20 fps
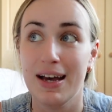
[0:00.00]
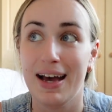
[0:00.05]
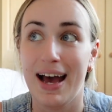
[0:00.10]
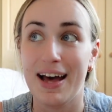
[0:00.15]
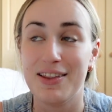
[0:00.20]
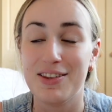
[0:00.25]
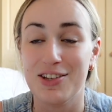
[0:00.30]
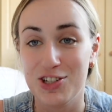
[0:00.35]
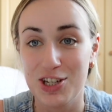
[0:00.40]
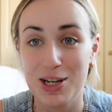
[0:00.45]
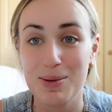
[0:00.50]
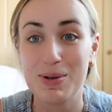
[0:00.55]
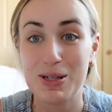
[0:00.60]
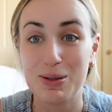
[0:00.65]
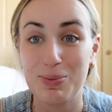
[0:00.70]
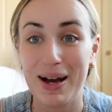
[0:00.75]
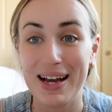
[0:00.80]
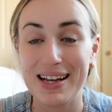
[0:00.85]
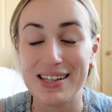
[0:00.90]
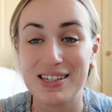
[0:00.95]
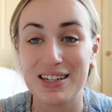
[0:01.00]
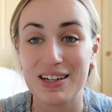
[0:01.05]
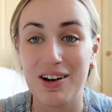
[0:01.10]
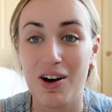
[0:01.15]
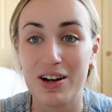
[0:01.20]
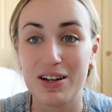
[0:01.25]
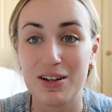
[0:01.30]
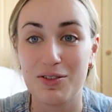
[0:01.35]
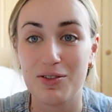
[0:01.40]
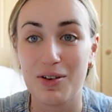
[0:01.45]
And the cheapest way to
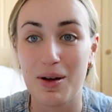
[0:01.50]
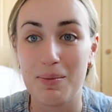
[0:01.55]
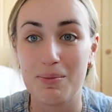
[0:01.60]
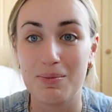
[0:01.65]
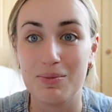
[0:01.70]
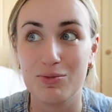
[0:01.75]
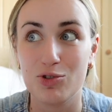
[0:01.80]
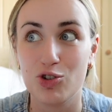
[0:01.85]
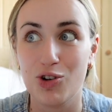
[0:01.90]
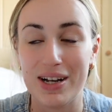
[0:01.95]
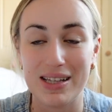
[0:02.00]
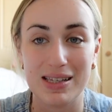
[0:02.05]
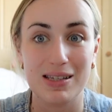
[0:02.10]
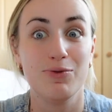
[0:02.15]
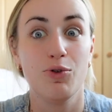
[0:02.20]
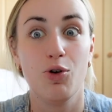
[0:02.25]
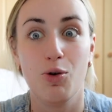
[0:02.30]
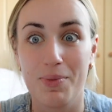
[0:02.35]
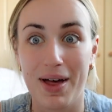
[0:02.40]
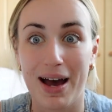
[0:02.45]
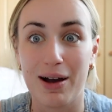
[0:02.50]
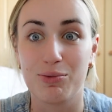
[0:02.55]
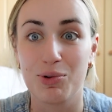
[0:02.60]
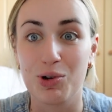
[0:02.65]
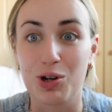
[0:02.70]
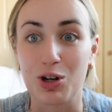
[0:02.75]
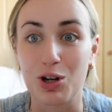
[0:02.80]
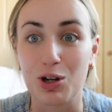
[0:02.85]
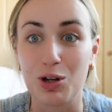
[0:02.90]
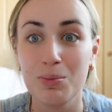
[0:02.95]
kind of transform that
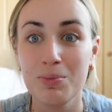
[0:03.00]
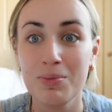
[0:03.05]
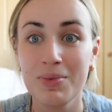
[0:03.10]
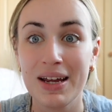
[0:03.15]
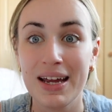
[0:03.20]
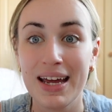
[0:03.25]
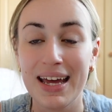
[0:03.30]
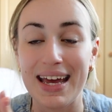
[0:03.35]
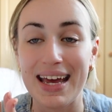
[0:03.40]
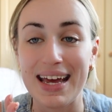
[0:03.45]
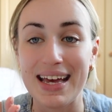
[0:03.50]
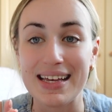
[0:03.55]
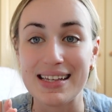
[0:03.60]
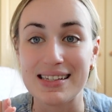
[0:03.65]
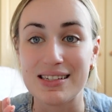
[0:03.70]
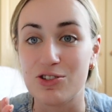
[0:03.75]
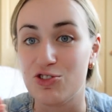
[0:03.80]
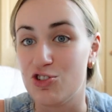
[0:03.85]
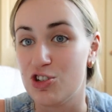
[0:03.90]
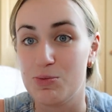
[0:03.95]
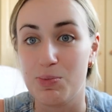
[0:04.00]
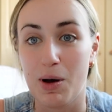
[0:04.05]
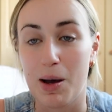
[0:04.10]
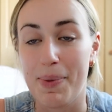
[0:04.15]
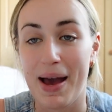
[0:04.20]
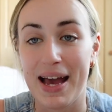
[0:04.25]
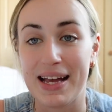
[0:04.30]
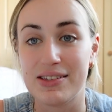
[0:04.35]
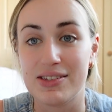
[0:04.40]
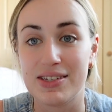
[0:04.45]
room is just by
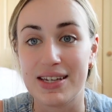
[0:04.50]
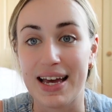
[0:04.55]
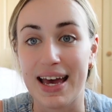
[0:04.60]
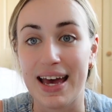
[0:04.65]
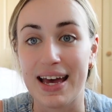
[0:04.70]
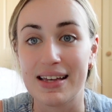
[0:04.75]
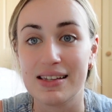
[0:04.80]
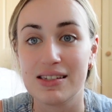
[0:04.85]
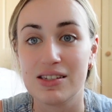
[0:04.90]
painting it.